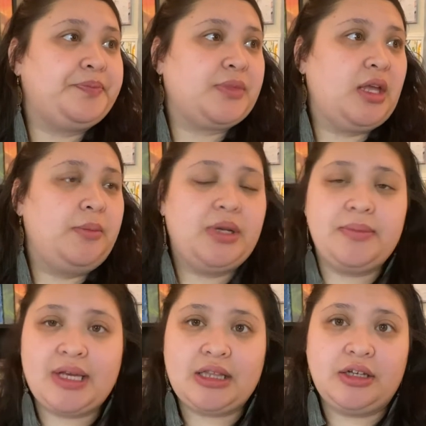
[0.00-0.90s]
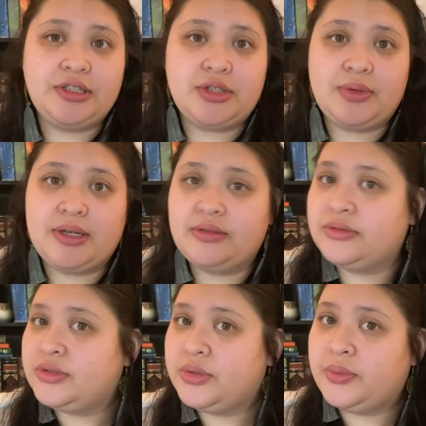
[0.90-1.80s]
I'm gonna make lunch
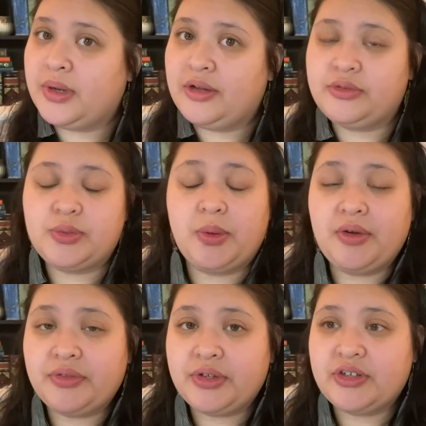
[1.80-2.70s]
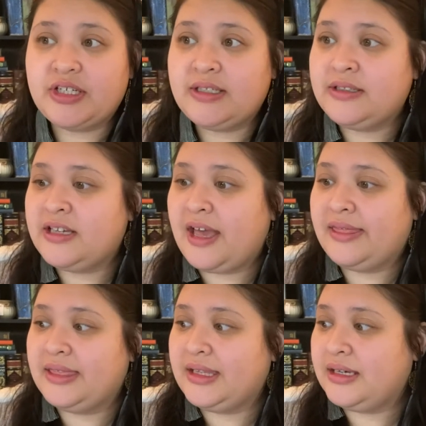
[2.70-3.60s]
around 12:30,
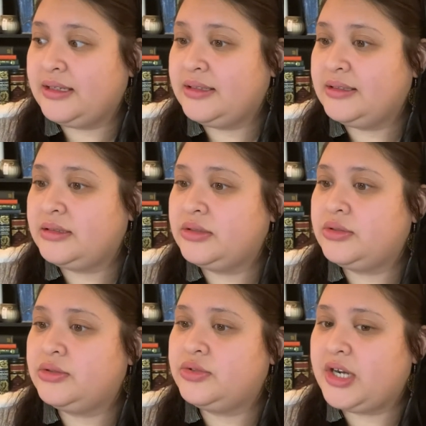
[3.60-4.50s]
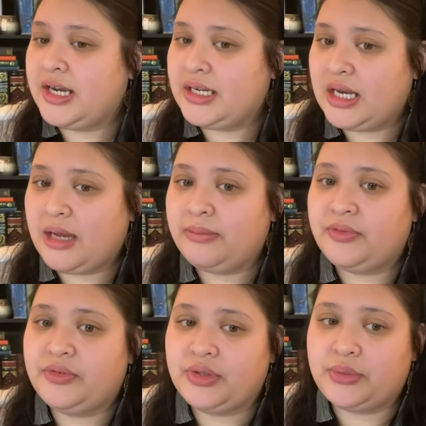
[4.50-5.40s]
and then try and nap
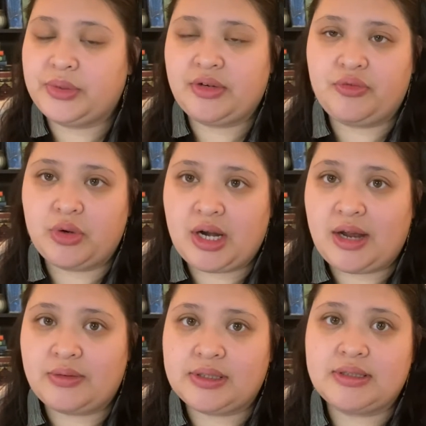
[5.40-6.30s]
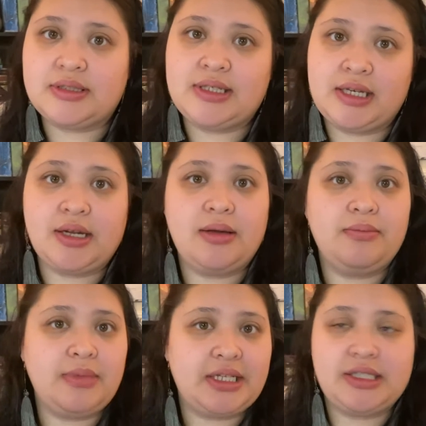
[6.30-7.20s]
for 3 to 4 hours, get up,
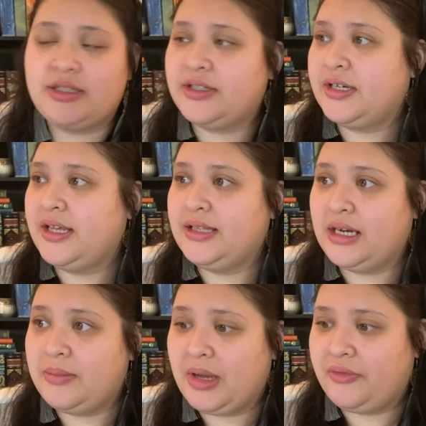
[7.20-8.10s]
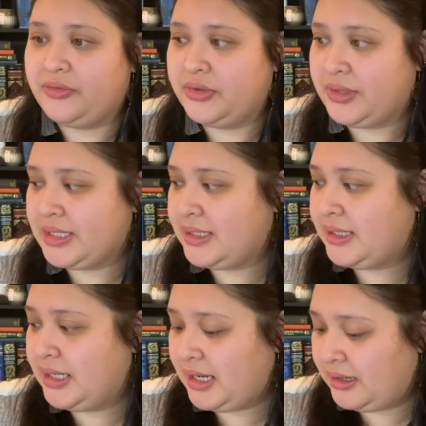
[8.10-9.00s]
make dinner, and then I'm up for the rest of the
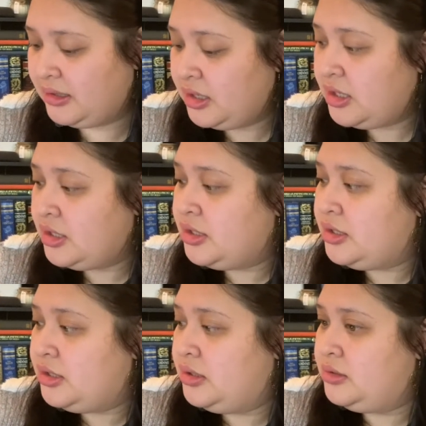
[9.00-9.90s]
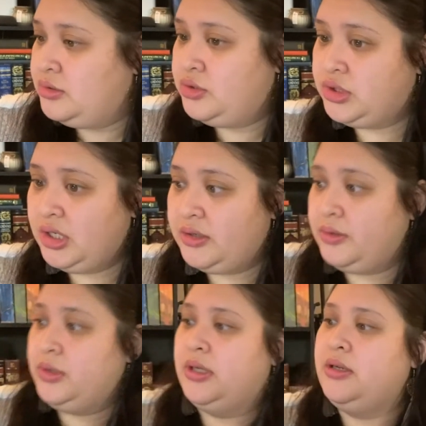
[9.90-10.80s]
night.
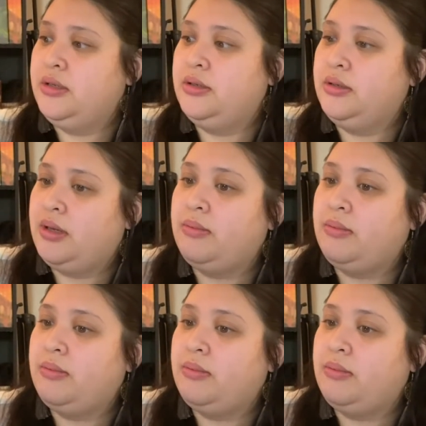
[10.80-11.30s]
So I'm